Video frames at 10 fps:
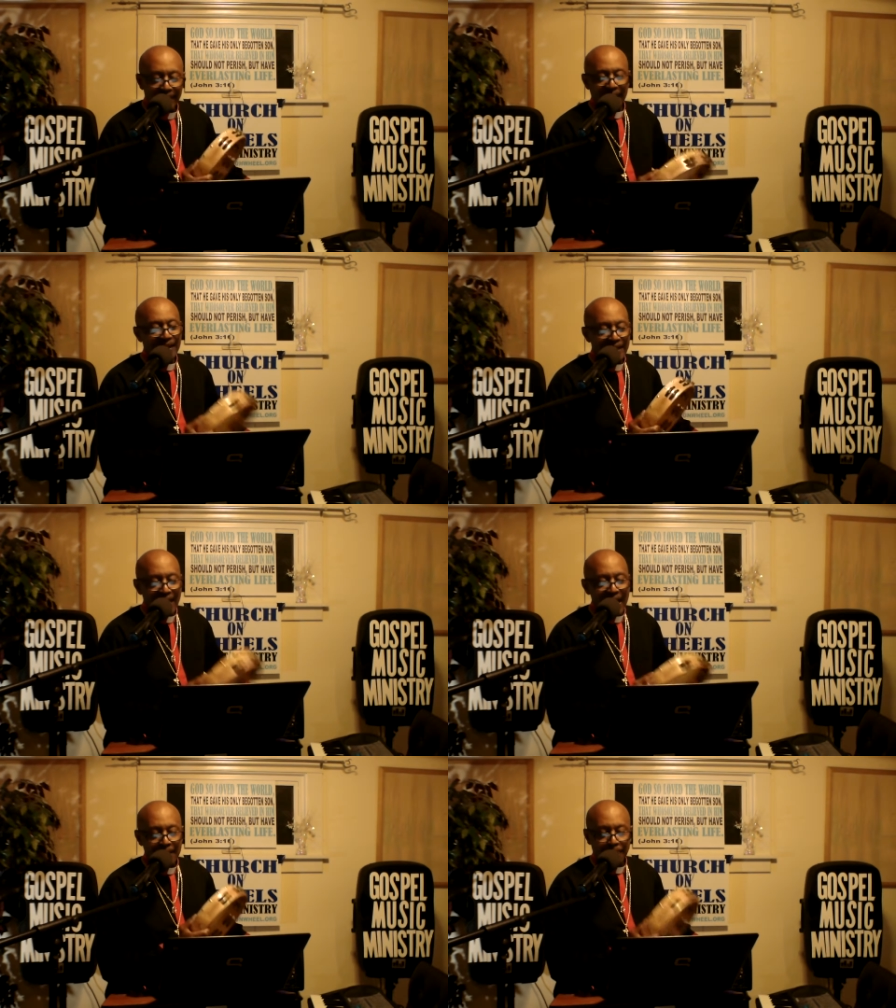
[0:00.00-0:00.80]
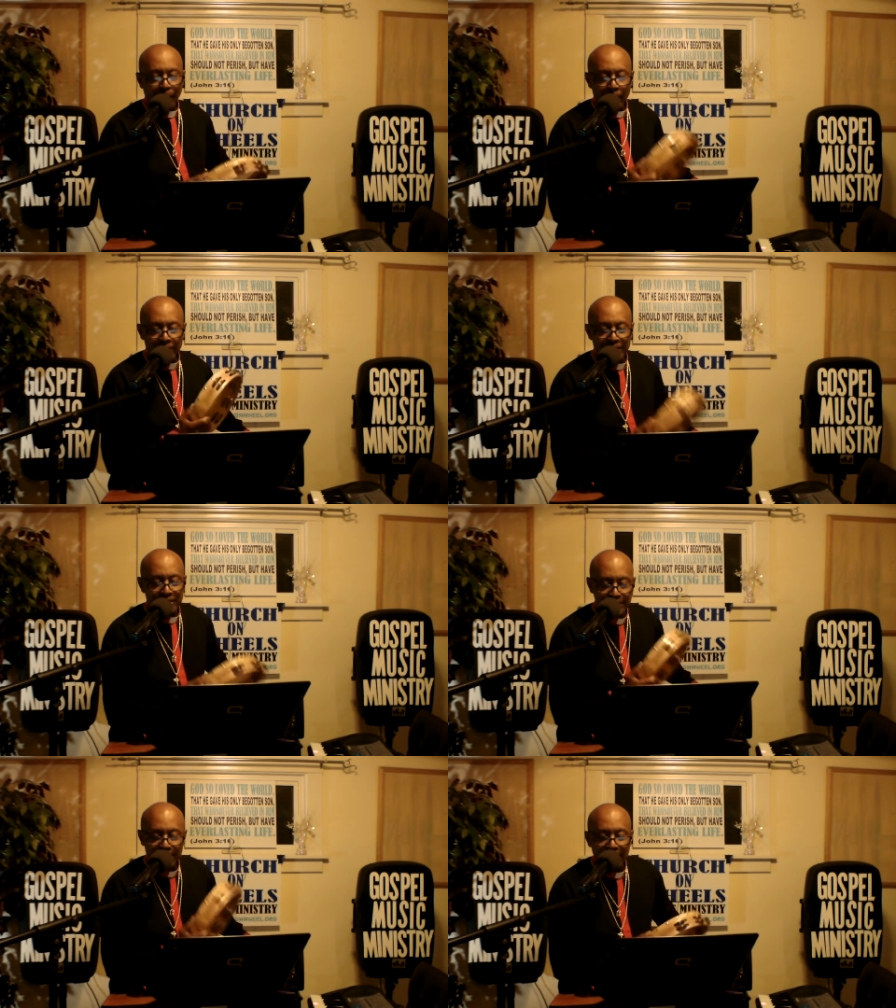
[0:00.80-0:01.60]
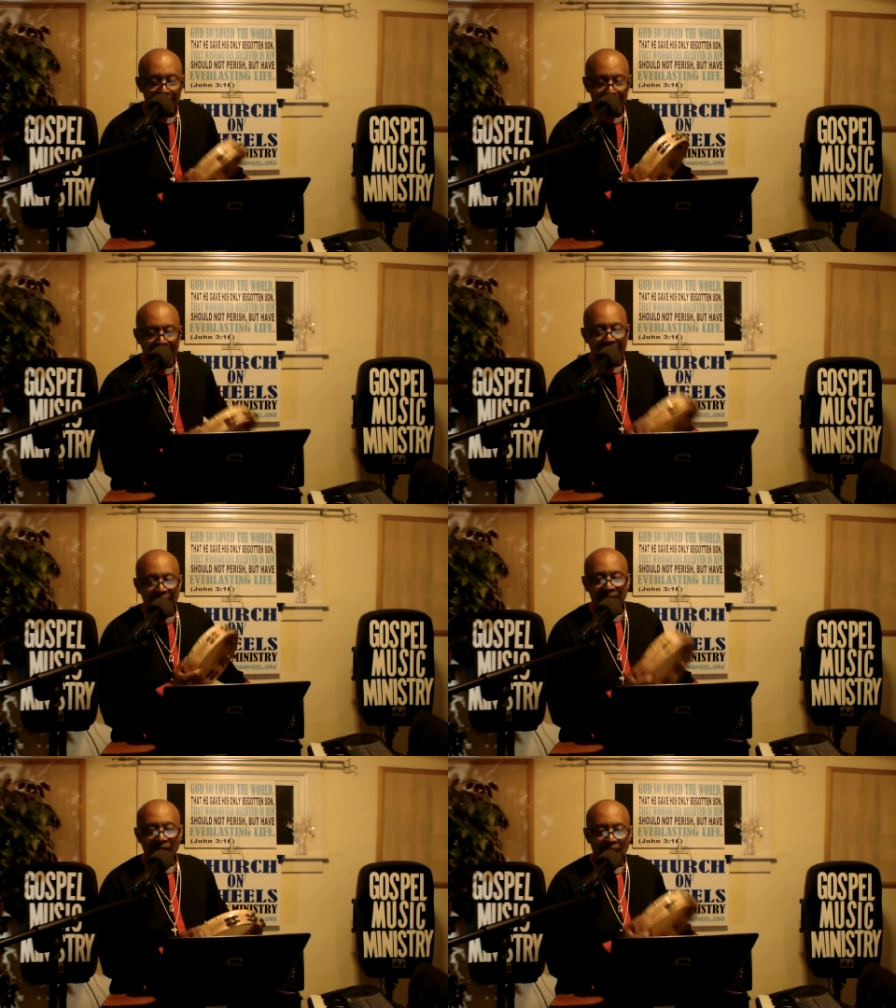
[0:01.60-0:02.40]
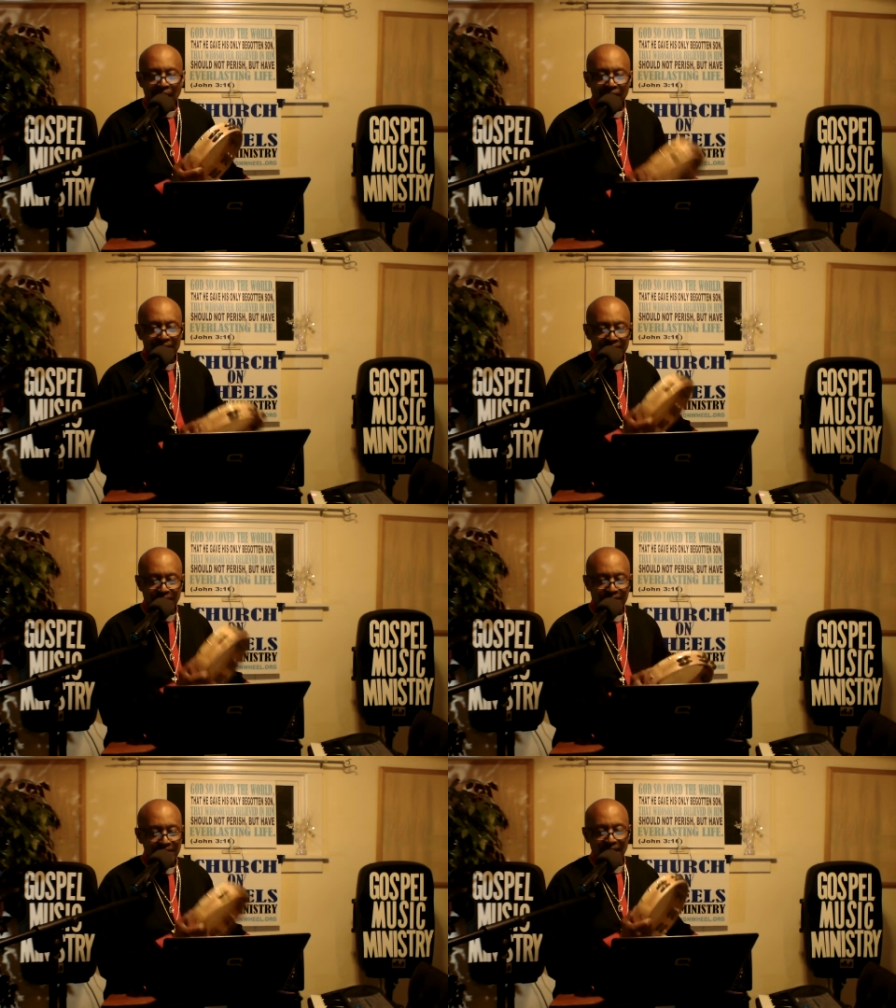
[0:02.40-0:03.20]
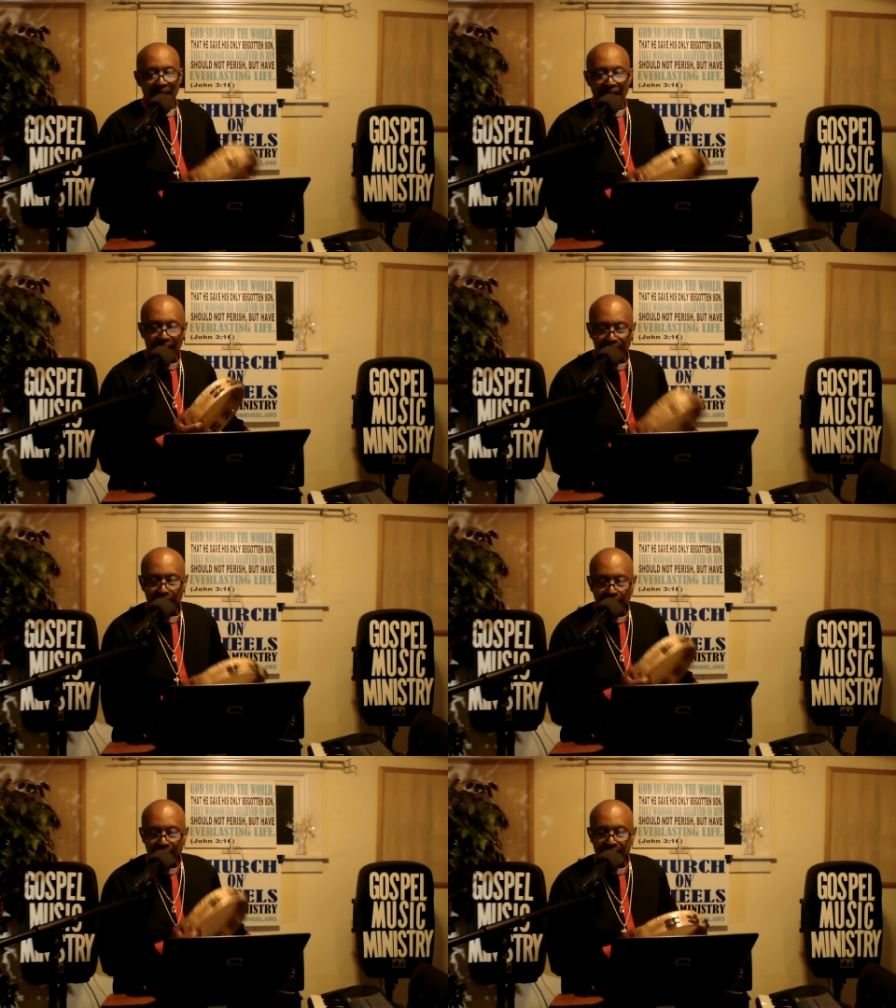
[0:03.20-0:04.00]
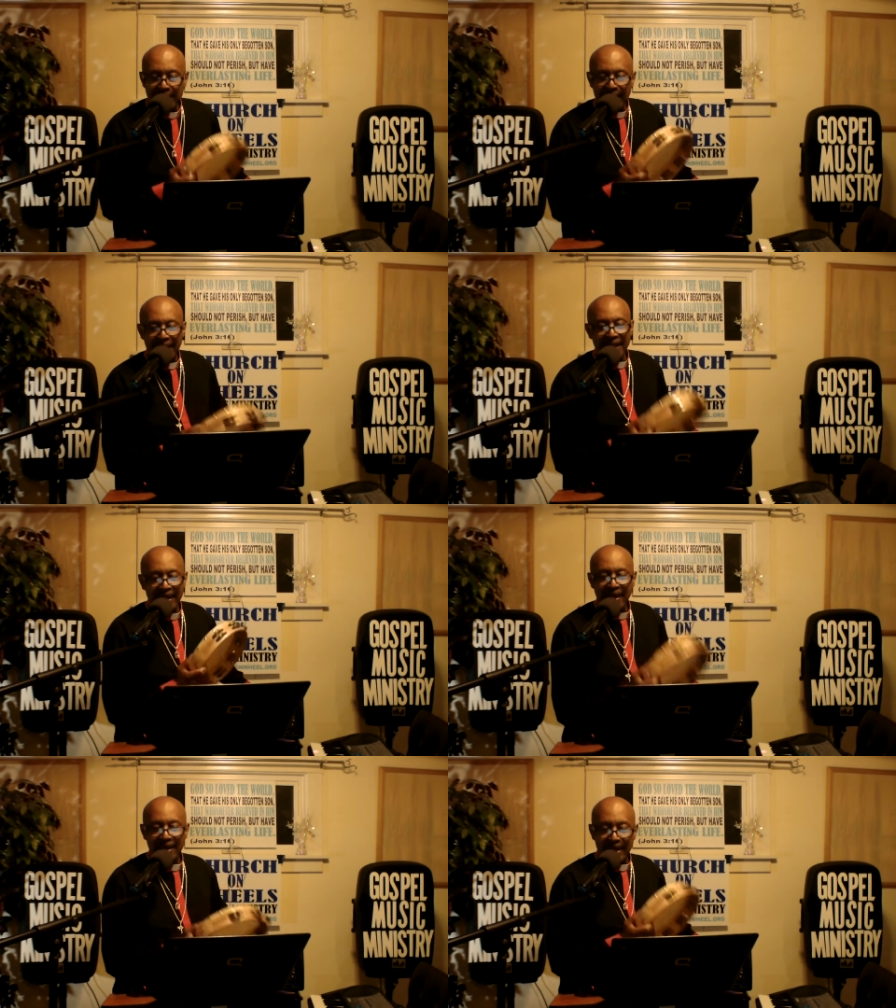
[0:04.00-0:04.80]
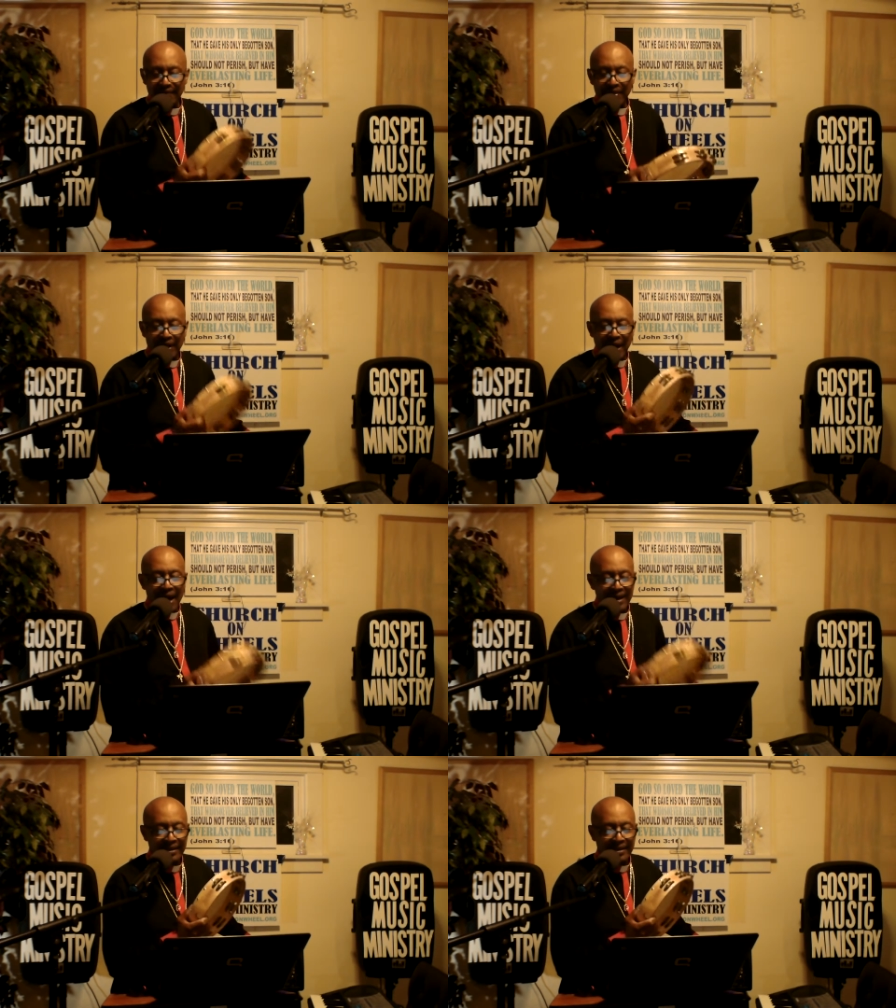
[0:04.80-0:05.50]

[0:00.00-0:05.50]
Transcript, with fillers: In Lockport, Niagara Falls, every Monday, 11 o'clock.